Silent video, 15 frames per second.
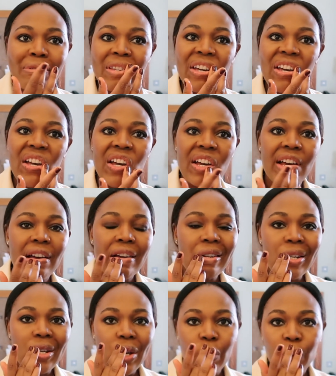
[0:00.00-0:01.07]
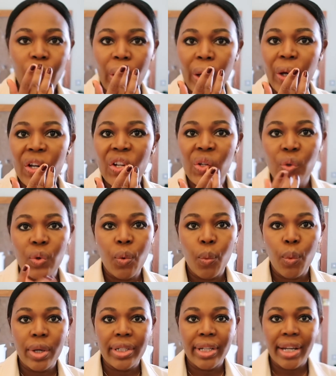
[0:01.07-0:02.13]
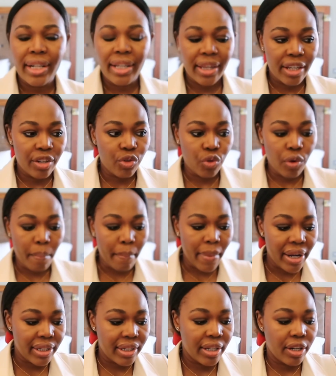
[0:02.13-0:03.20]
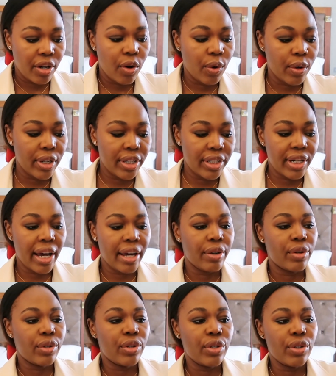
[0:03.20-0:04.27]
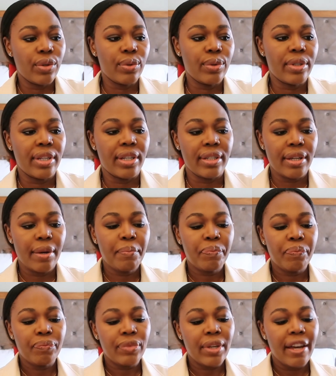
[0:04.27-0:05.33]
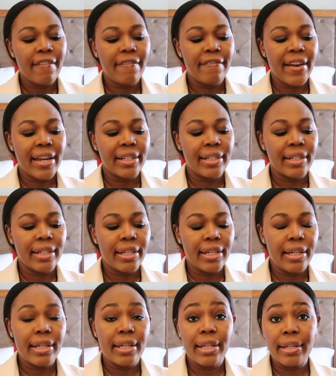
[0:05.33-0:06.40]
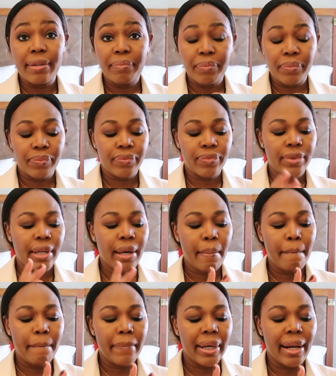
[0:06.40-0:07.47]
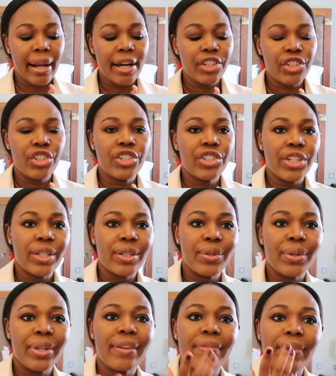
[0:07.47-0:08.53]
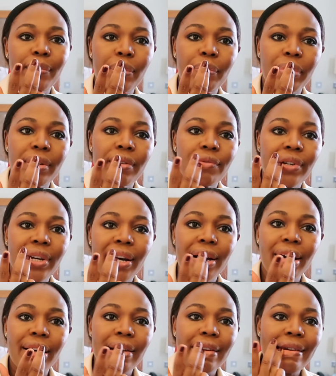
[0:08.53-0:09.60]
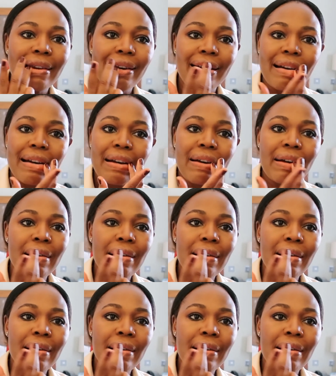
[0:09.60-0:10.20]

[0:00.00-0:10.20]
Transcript: And if I do not want anything dramatic on it, I could use this Fenty blush just to give them a bit of color.